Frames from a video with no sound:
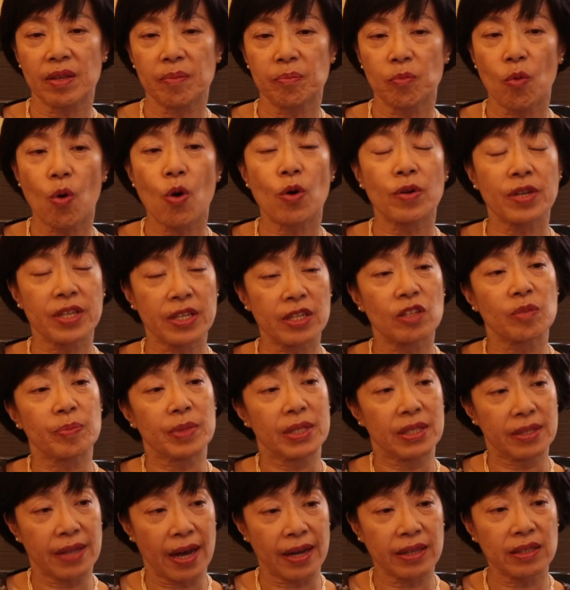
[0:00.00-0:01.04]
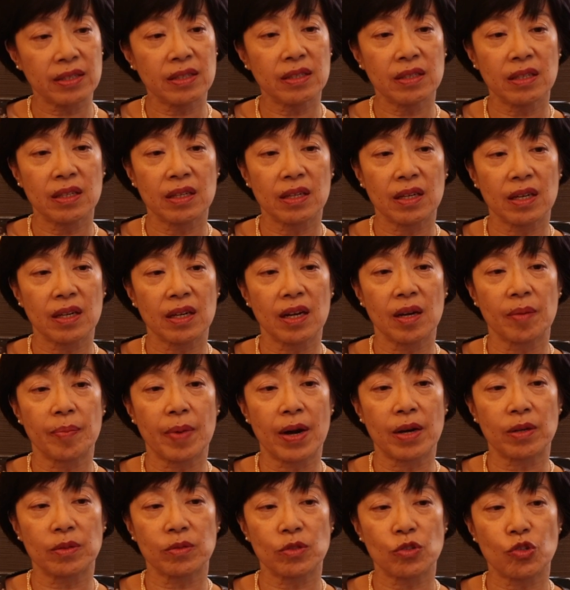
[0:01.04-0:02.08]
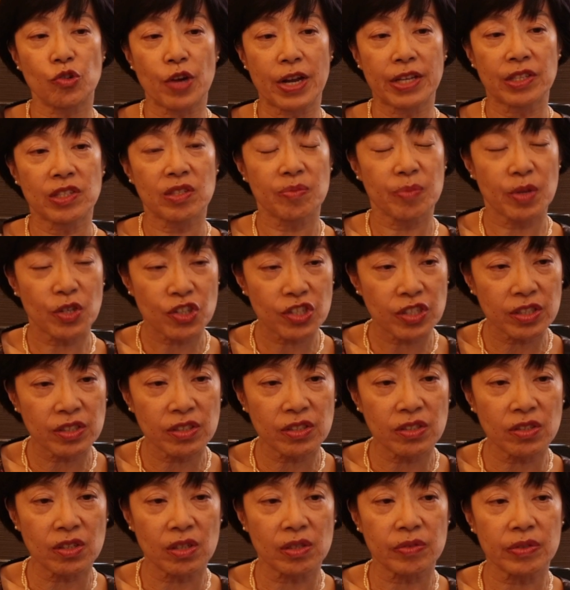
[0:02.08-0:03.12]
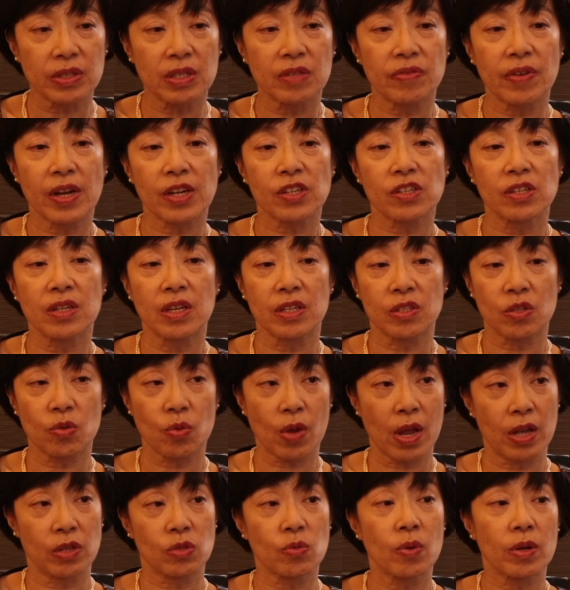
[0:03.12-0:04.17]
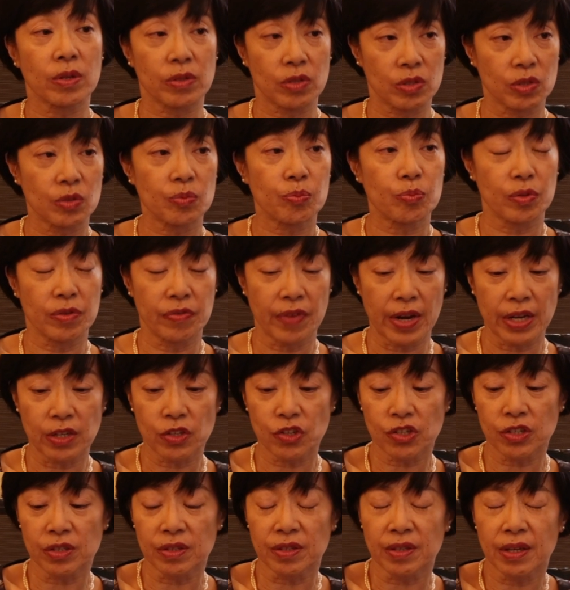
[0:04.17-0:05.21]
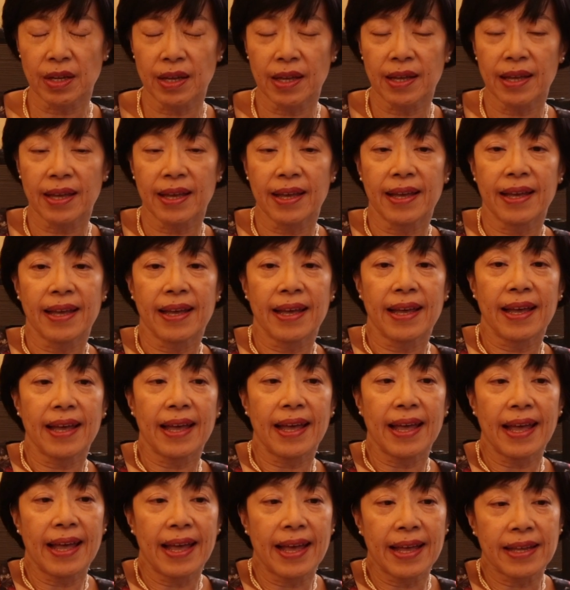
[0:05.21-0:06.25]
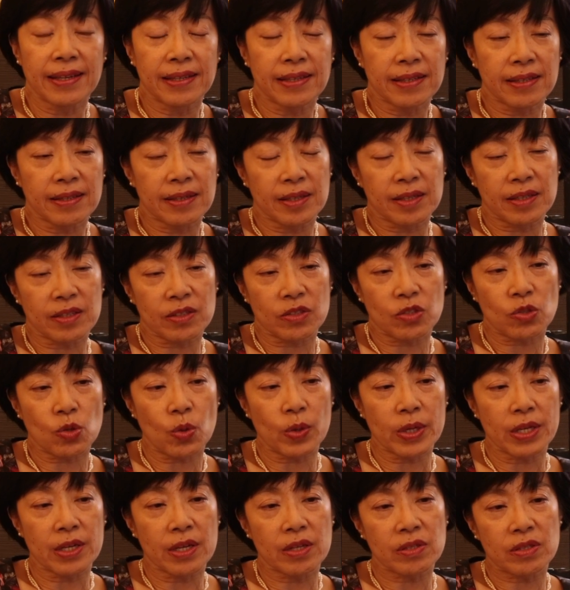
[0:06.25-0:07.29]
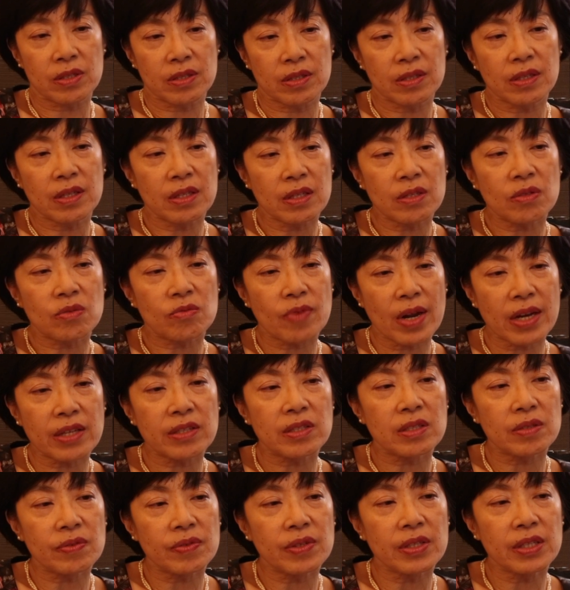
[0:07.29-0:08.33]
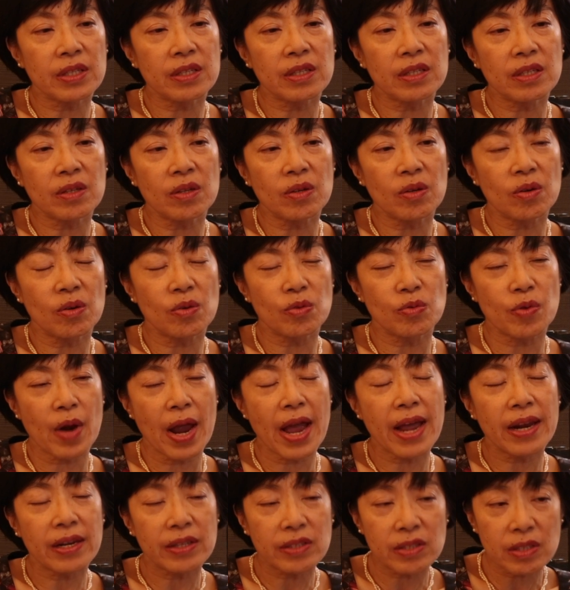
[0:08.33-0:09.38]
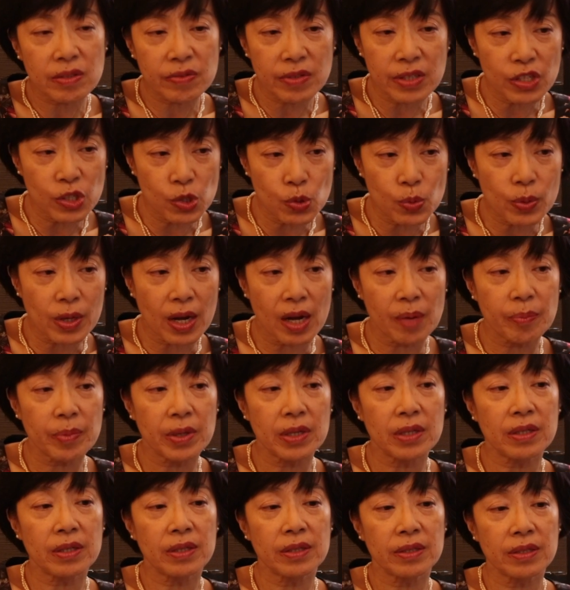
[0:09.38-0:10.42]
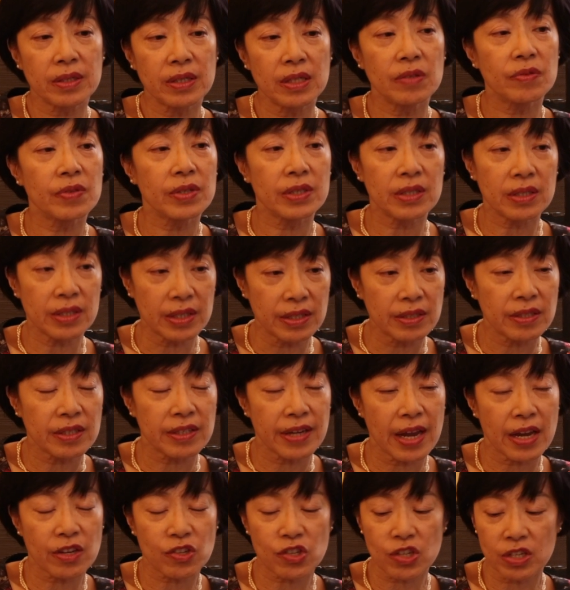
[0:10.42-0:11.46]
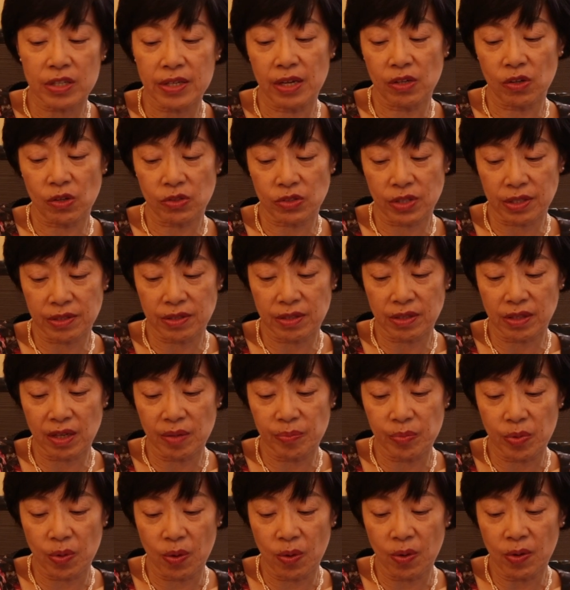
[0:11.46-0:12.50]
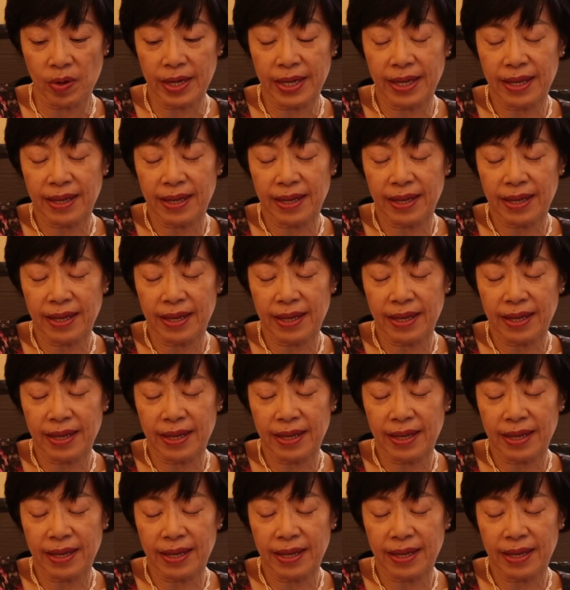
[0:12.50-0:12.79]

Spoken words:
more needed to be done about transmission of infection as well as its prevention. And so it is relatively newcomer, even internationally and not just Singapore.